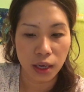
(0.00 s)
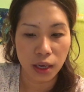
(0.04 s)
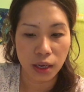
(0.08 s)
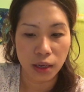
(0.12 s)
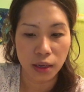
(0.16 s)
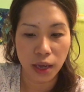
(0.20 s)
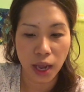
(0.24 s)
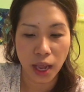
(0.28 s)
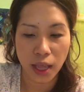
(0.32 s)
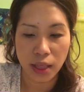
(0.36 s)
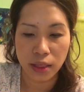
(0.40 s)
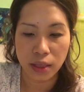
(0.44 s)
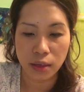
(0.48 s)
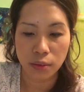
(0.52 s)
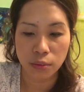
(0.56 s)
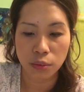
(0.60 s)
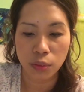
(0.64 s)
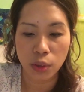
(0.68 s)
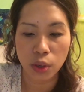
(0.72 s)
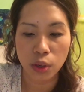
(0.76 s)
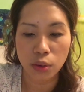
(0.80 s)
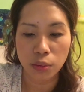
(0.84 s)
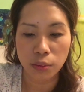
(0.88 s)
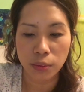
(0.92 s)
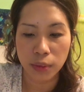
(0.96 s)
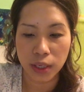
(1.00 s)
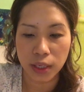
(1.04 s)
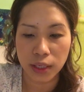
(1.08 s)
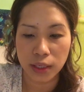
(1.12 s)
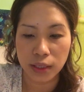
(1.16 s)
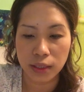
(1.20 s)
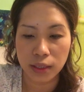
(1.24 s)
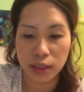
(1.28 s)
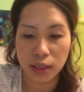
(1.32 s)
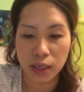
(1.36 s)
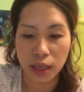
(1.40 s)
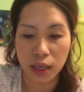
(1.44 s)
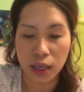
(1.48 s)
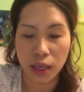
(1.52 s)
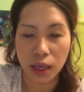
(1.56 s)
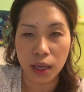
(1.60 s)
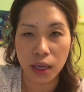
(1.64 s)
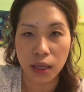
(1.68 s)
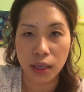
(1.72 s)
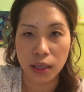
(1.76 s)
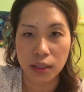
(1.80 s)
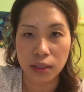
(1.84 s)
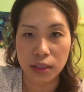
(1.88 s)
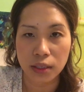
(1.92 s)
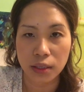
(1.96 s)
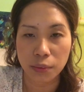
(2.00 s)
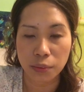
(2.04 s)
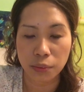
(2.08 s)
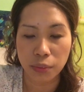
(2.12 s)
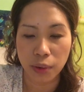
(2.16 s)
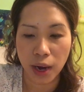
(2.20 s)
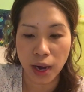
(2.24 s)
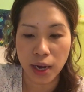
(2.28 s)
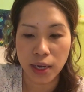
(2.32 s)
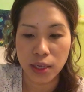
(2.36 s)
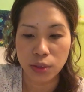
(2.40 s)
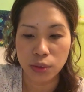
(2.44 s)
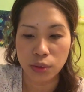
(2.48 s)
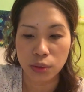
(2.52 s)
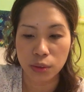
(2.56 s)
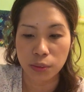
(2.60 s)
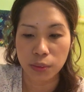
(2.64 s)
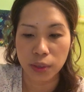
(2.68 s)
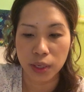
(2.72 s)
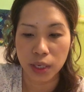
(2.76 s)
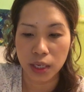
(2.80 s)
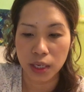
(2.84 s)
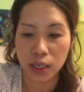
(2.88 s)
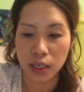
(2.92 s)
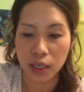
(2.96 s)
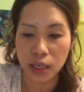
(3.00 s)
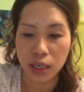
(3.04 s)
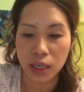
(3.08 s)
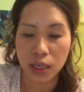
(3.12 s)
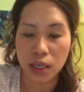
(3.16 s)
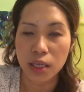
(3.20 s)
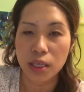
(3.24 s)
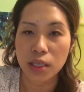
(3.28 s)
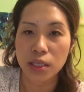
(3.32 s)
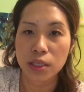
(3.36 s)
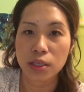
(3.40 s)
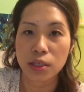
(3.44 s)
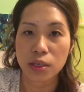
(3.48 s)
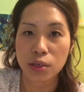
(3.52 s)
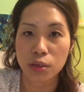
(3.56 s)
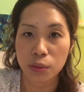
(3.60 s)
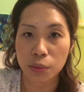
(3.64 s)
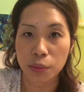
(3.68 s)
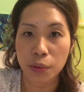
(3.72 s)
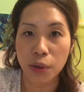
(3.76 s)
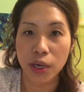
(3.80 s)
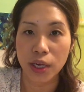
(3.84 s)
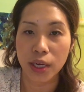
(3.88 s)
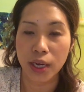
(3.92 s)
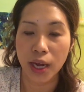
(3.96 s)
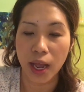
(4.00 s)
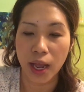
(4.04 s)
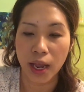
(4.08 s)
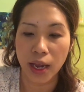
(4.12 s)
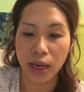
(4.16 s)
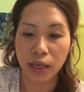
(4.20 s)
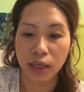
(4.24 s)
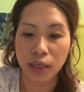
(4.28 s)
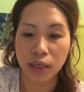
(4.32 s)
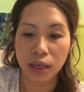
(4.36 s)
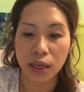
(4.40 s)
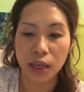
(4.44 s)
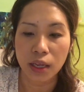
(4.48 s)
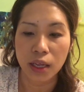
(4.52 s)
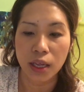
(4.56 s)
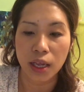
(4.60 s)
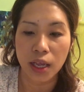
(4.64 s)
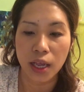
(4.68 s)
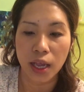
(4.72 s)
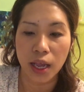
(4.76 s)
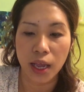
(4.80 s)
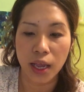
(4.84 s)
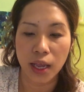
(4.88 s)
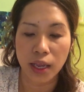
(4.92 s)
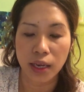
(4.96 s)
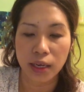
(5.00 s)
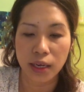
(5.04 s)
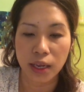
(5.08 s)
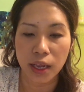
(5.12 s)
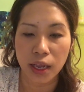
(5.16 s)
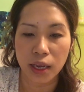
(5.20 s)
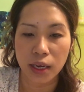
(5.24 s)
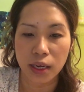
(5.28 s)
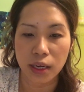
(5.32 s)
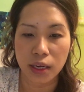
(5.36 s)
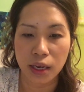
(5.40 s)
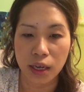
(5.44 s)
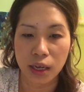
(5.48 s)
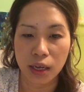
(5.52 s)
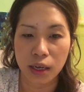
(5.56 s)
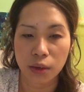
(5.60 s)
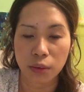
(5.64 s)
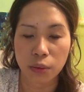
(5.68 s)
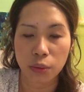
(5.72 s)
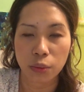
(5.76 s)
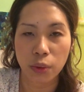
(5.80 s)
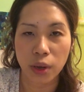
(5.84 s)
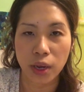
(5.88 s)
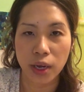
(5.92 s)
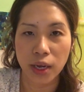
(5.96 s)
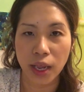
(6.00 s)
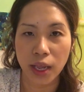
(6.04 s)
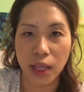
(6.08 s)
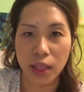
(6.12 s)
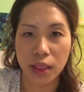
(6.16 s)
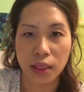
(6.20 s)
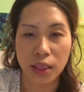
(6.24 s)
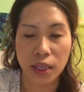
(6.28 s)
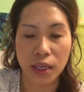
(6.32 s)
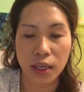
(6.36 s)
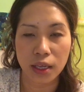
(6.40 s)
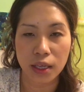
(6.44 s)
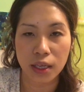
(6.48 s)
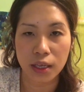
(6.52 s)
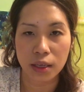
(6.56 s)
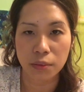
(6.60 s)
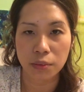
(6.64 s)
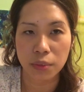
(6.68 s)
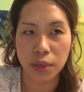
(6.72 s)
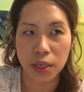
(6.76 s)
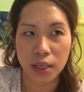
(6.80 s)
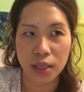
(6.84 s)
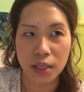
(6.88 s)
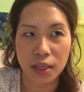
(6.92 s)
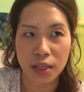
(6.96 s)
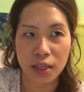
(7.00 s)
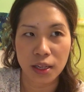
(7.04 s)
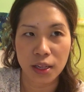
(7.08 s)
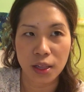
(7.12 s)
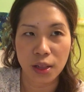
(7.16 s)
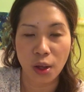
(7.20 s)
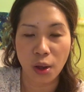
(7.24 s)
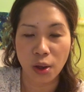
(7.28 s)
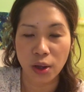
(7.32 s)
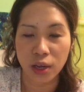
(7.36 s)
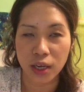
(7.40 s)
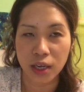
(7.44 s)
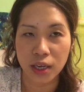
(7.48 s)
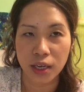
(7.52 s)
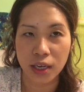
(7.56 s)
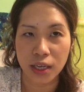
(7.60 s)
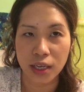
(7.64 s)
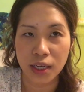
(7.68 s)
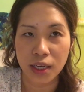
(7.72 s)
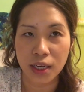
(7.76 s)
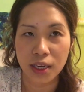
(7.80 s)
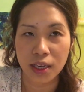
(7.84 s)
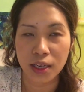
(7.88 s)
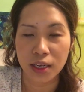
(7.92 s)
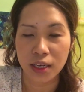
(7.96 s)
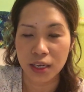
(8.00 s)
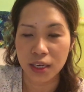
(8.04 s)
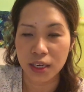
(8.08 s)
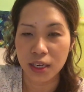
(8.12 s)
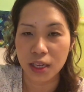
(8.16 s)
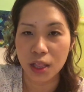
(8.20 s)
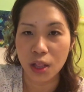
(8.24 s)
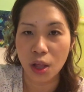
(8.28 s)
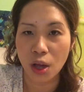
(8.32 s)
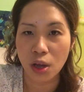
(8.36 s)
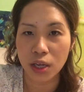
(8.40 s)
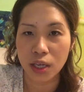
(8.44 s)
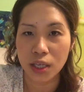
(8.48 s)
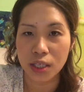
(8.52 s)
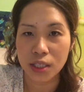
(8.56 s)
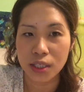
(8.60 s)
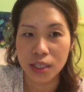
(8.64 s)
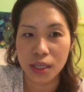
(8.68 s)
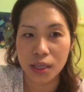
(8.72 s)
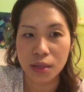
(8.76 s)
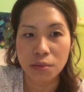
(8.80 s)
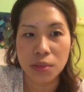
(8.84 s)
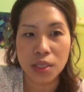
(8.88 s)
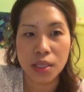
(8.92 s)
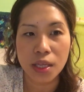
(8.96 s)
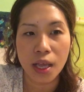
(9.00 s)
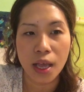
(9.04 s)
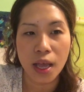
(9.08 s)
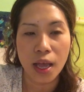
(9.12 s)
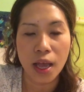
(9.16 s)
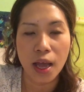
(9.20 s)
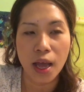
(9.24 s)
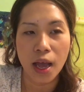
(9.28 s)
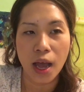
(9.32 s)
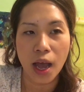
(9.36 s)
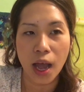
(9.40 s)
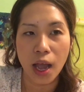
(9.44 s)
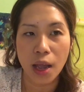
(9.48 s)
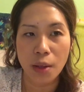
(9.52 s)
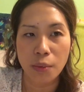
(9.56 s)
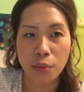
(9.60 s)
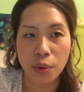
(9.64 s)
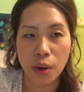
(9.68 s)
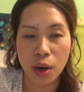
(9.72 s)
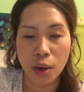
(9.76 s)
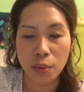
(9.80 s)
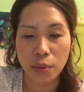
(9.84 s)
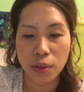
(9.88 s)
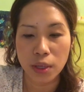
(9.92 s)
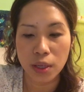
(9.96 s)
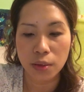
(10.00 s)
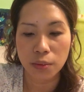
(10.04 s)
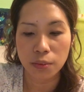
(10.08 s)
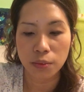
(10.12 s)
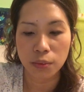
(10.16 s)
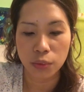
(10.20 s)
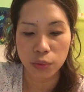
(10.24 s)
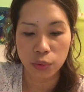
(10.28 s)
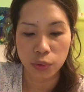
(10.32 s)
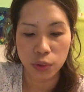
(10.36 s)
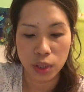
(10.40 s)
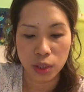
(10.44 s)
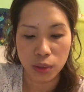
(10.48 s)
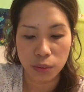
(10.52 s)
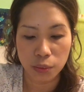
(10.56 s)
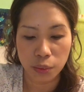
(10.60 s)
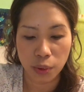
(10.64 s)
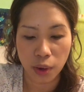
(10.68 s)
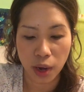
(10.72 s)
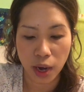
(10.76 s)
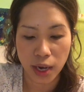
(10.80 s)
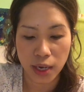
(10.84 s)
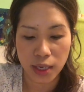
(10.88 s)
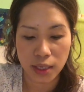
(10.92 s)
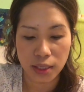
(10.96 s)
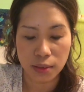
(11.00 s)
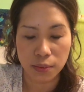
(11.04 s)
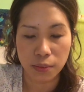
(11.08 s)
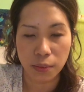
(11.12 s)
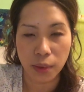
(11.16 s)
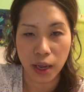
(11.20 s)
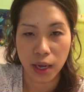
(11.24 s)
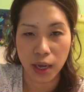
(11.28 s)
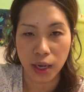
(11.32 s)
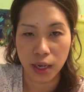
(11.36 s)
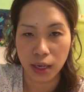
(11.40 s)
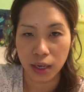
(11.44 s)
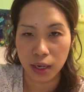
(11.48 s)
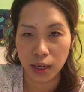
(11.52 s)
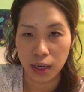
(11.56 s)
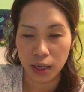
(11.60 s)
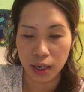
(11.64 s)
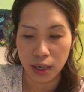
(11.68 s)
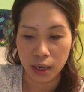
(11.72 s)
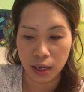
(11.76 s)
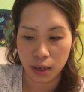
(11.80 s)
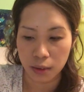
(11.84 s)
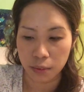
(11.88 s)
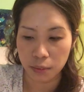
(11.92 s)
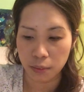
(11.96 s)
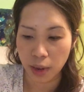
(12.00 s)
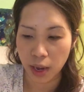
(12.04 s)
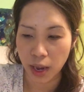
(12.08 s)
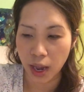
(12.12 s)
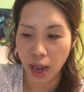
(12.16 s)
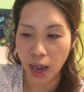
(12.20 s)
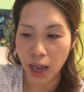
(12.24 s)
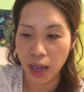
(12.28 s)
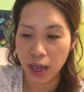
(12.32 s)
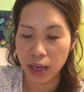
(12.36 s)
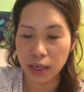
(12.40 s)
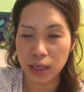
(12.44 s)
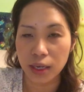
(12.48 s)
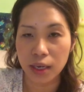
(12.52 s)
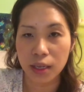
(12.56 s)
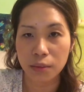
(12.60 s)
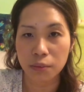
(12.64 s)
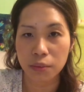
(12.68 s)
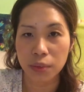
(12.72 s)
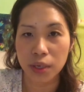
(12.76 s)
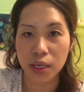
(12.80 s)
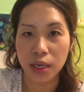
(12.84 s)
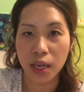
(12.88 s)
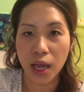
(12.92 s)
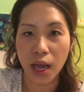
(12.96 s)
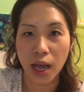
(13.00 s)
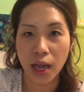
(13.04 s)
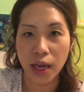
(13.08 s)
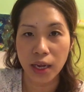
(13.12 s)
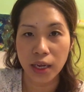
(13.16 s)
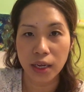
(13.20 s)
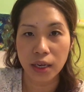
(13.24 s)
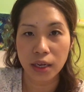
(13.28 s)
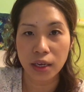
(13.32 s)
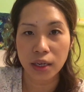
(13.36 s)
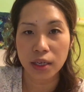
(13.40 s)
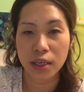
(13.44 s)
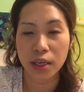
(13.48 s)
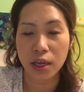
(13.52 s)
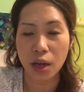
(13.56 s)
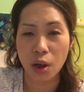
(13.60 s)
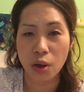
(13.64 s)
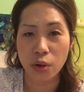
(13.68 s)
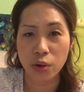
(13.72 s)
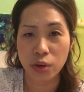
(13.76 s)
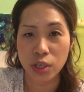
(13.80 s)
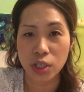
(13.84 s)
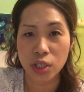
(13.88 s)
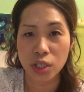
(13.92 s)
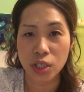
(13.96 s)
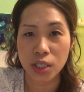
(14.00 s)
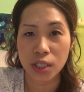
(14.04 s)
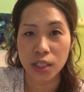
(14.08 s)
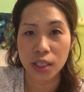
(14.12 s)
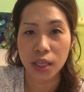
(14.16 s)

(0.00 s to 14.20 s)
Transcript: at the moment, the price will be 0.9, and then when I think a bit longer in the longer terms, I probably would price my art a bit higher, the original